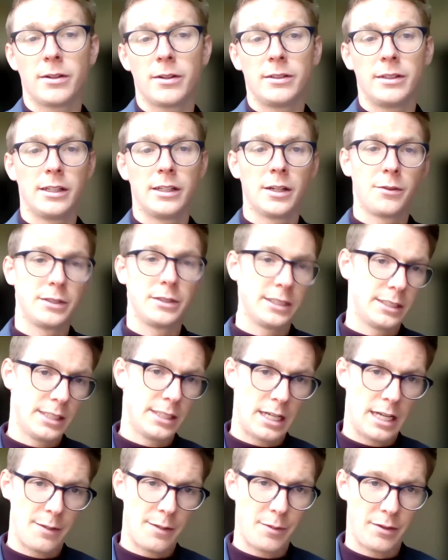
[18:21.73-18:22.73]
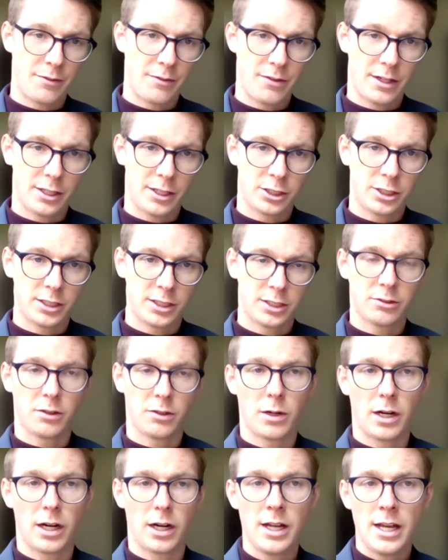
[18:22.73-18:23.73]
and then there was a time in Finnish history
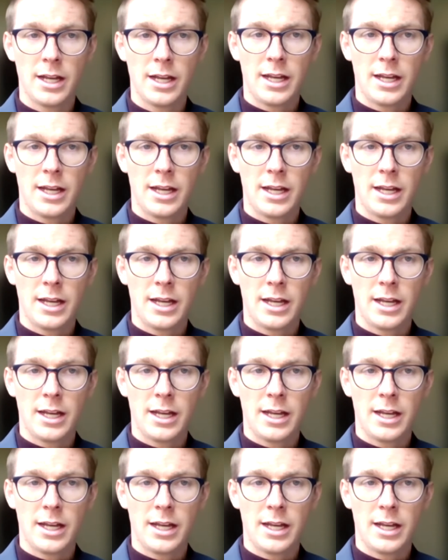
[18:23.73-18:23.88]
where